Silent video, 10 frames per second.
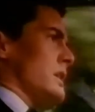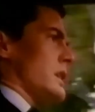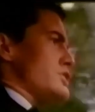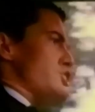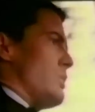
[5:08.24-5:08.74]

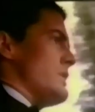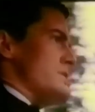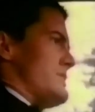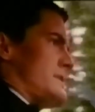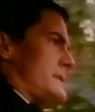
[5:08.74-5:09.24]
Lunch was
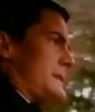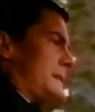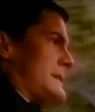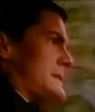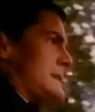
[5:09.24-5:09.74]

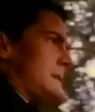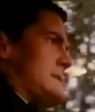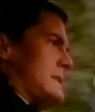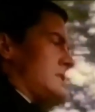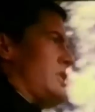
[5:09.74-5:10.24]

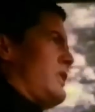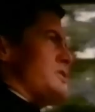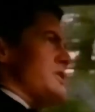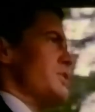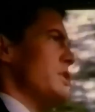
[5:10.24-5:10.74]

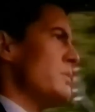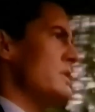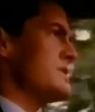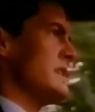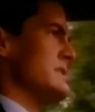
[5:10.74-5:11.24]

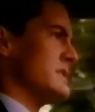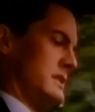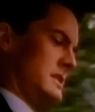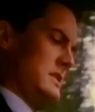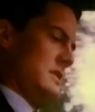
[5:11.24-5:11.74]
$6.31
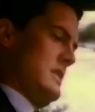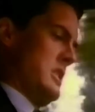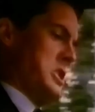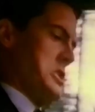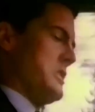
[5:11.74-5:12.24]
at the
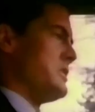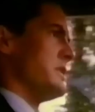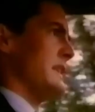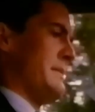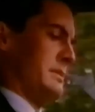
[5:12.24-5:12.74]

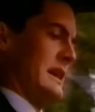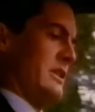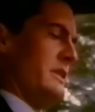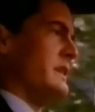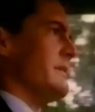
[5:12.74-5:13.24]

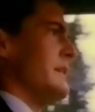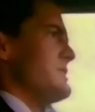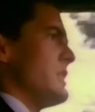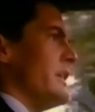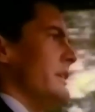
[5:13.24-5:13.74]
Lamplighter Inn.
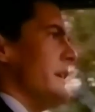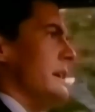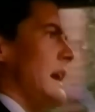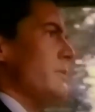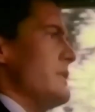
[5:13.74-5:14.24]
That's on
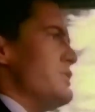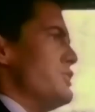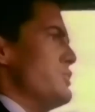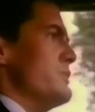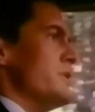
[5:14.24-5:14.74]
Highway
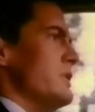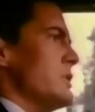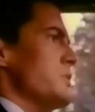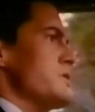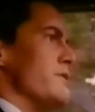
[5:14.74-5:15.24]
2 near
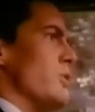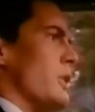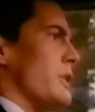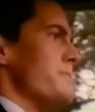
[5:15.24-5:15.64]
Lewis Fork.